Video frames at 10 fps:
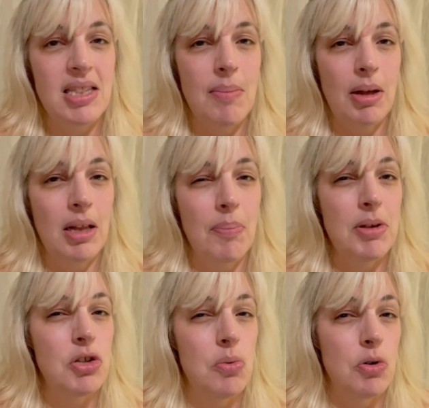They might not be
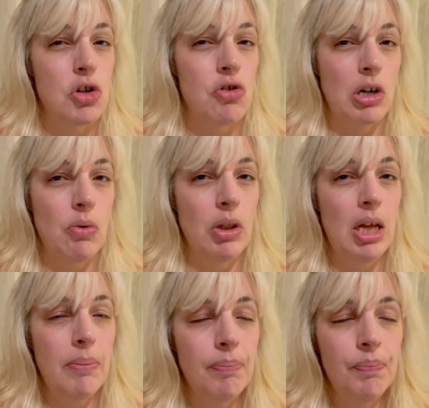super strict with
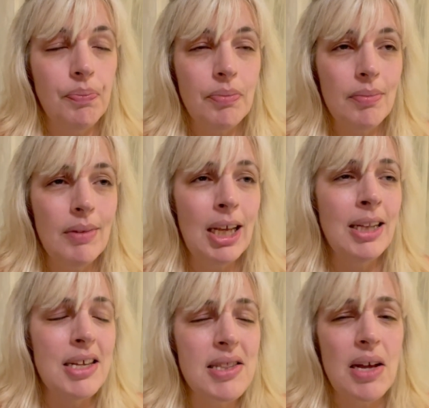it. At
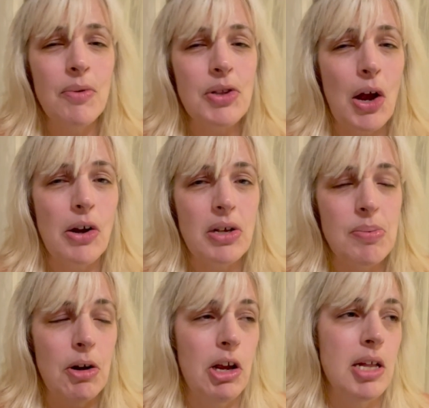least that was our
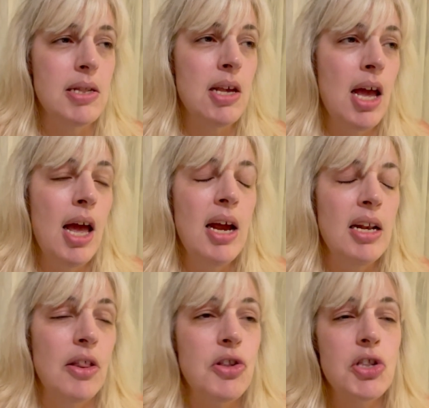experience.
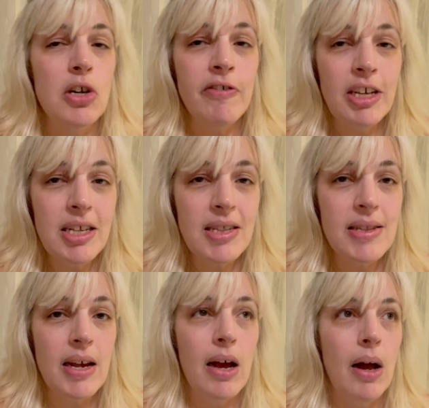Now the service,
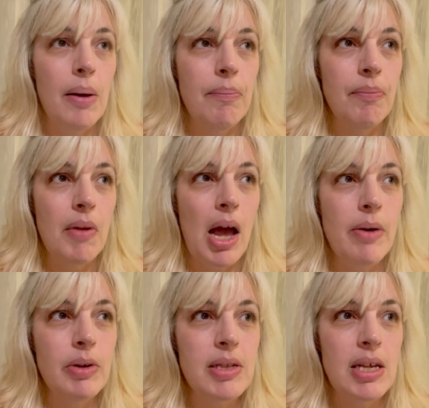I
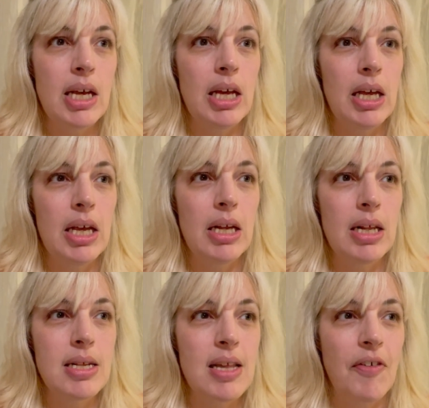will say it
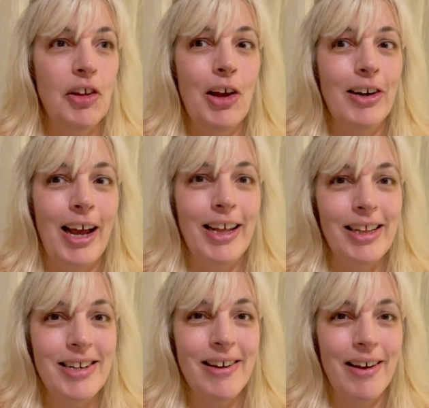is definitely on
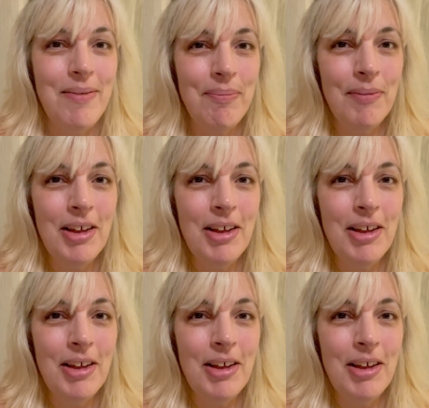island time.